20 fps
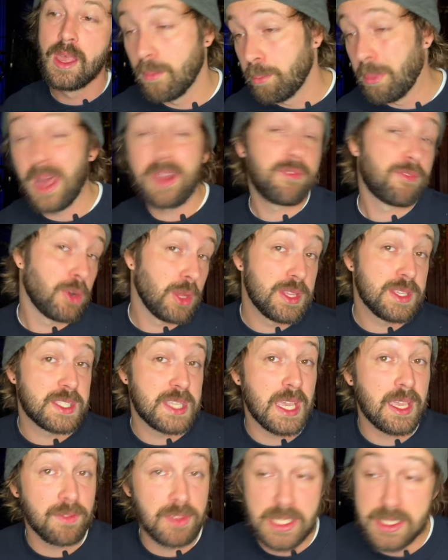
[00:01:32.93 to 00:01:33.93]
But for the
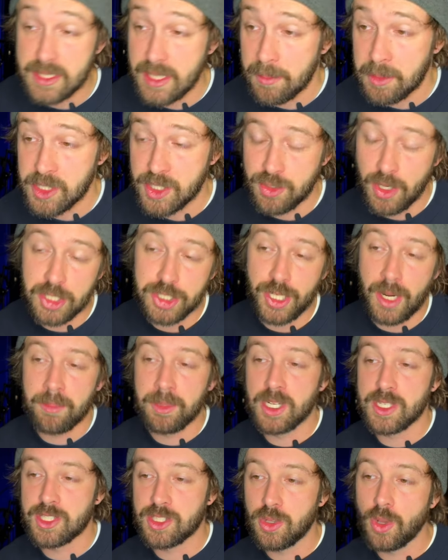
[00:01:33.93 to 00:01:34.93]
sake of this demonstration, I'm
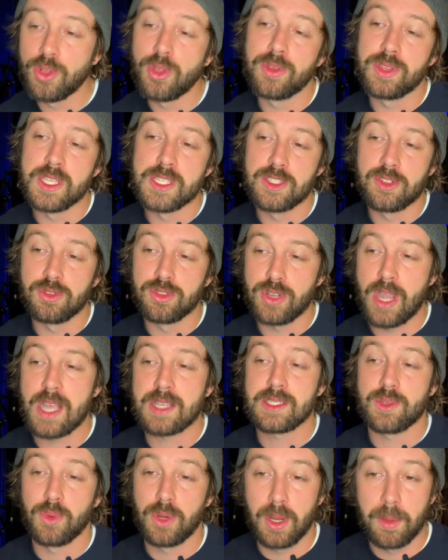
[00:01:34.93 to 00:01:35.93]
gonna solo these two
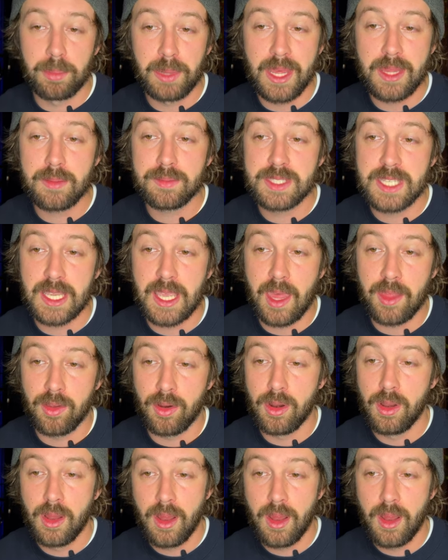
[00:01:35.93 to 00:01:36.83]
tracks and we're gonna play them together.